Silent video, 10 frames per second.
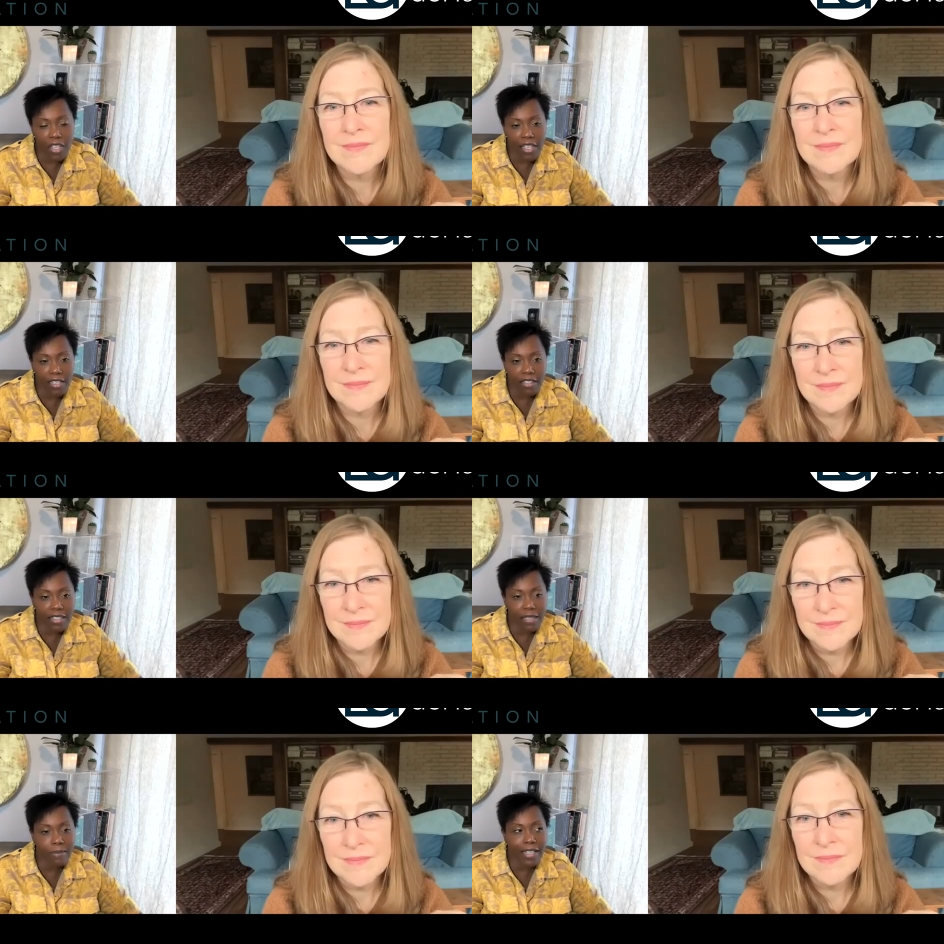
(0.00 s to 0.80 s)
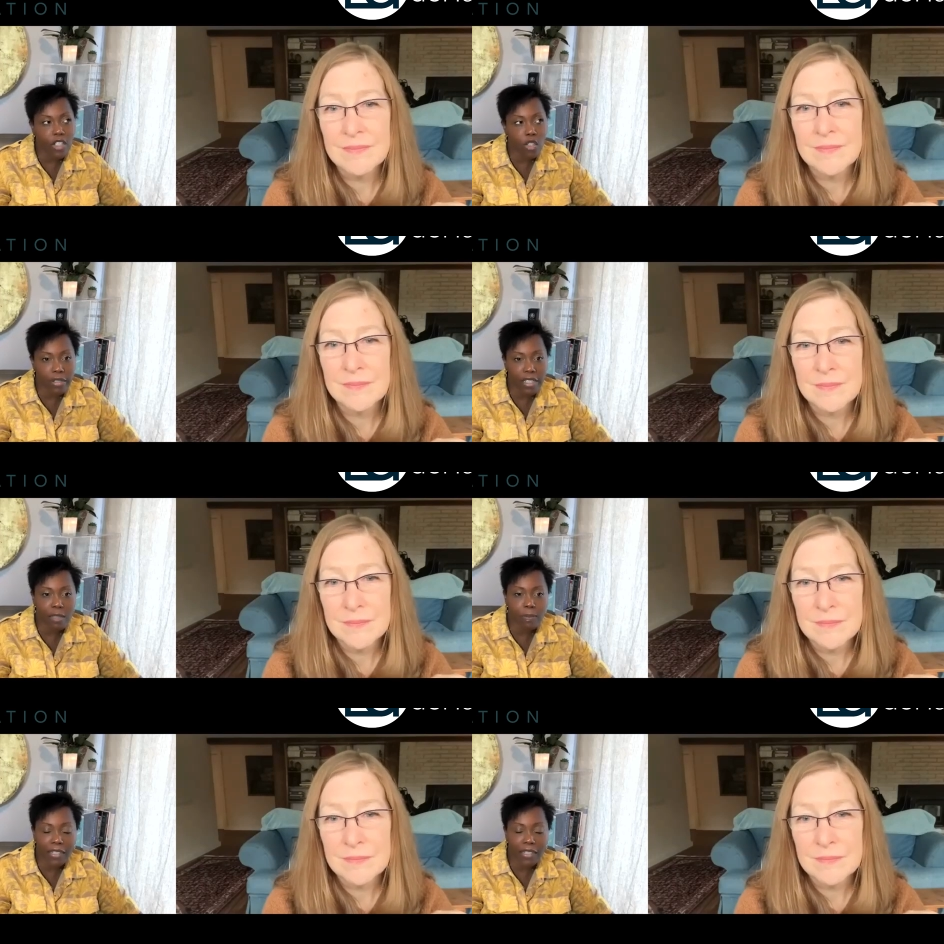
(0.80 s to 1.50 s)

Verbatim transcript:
Speaker 1: things seem like treats,